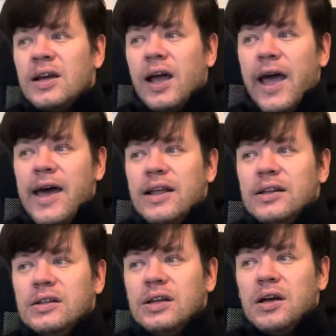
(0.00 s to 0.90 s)

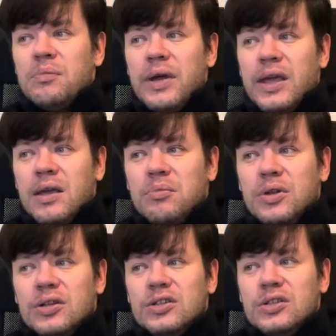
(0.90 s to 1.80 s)
and make
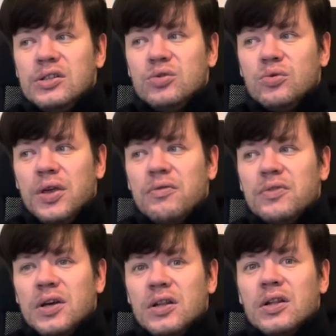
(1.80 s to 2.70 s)
ability to
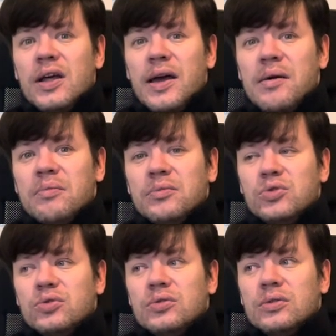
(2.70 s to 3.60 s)
give the LLM
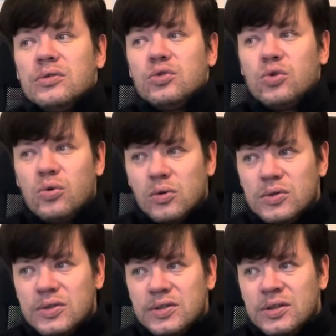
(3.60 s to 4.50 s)

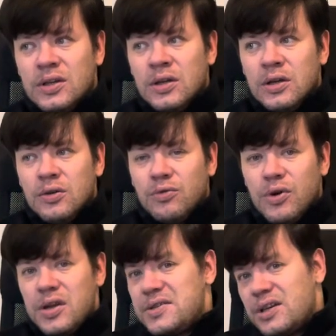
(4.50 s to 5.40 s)
tools
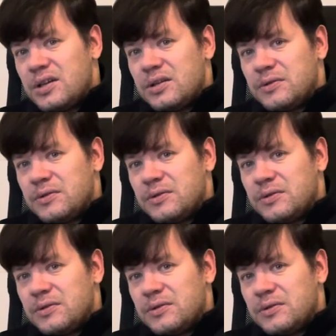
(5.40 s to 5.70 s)
for reasoning.